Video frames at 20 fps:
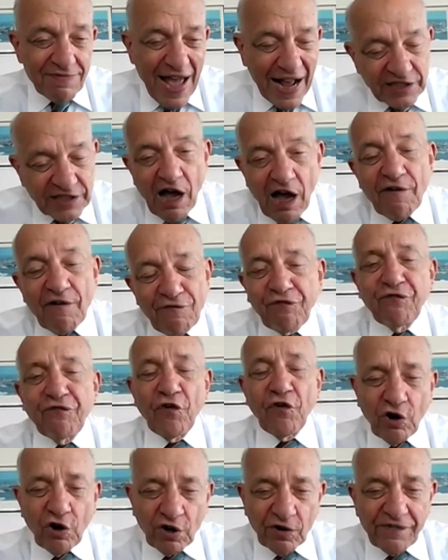That's a
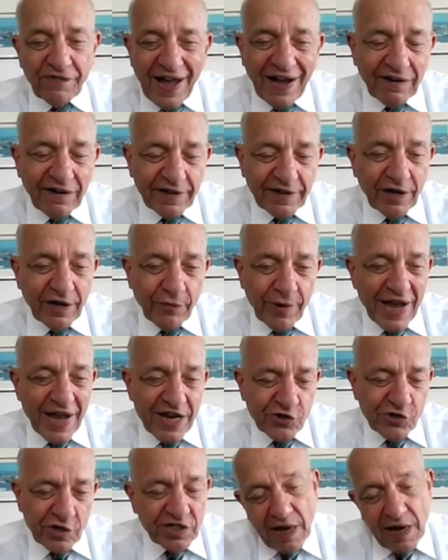full
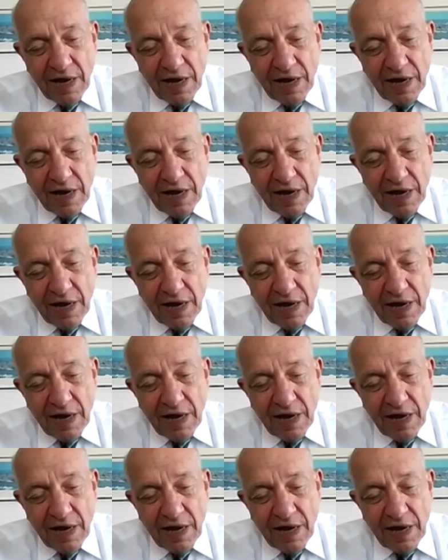valuation,